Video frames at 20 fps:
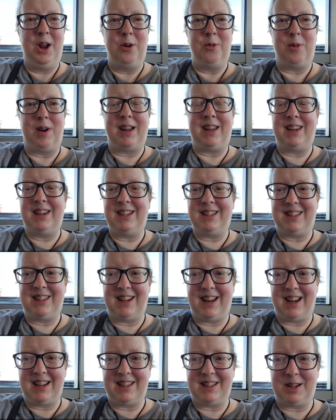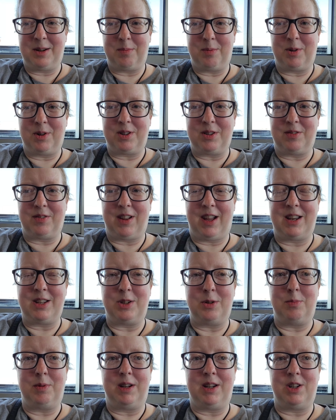Reagan is a nice airport to fly
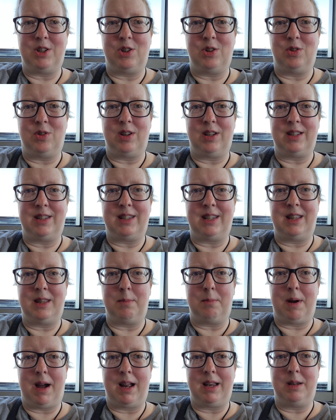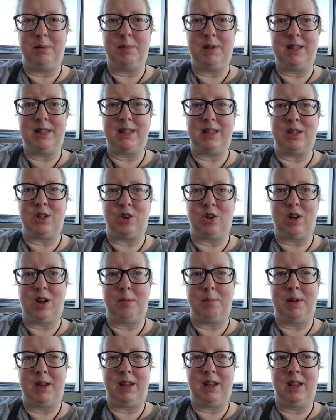to because you can see the monuments as you're
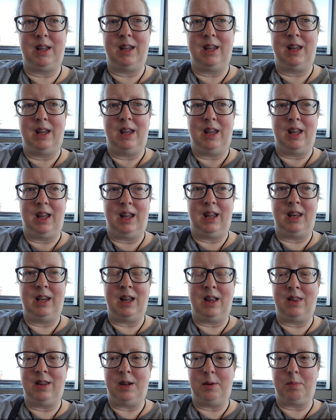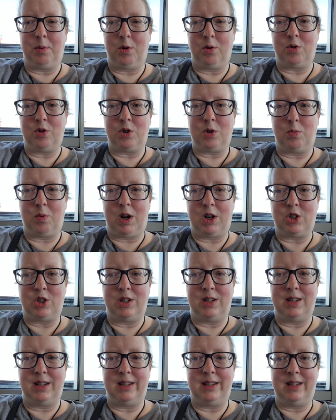coming in on the approach to
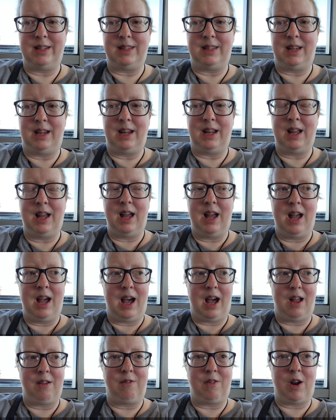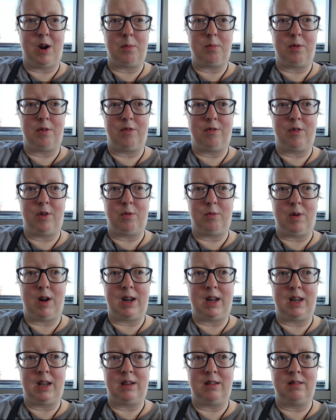Washington, D C. I far prefer
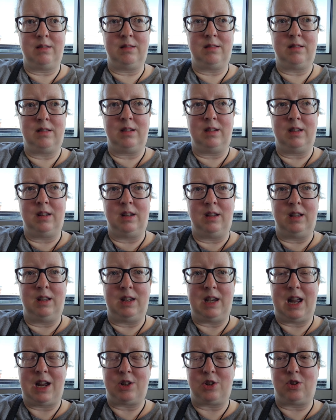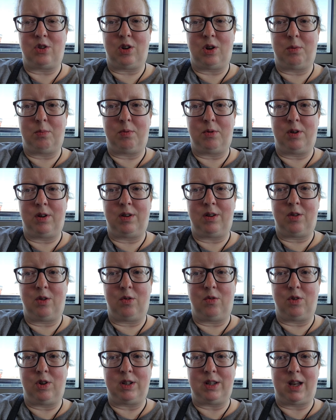Reagan National Airport
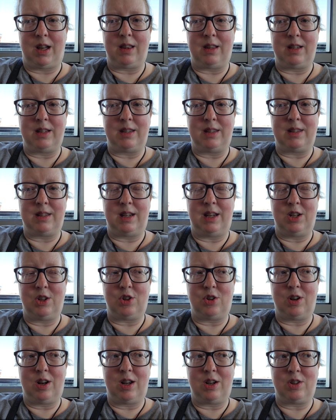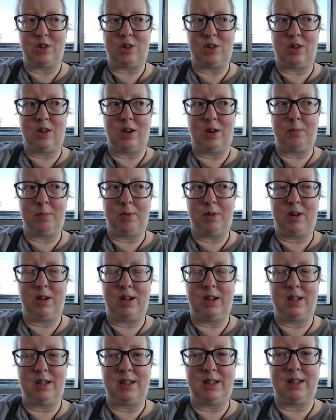over Dulles International Airport.
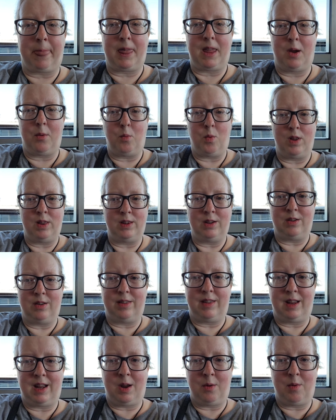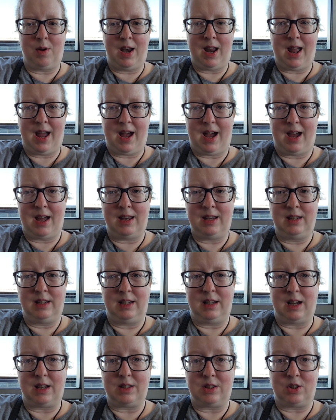One little thing I want to add,
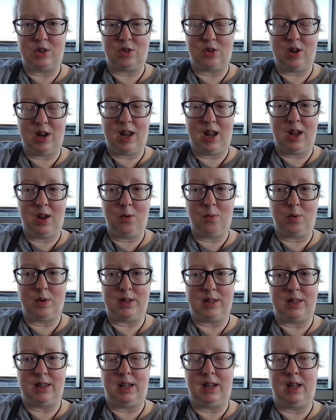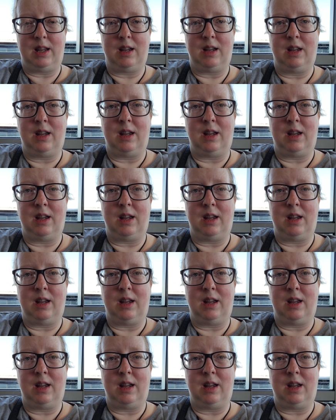yesterday was the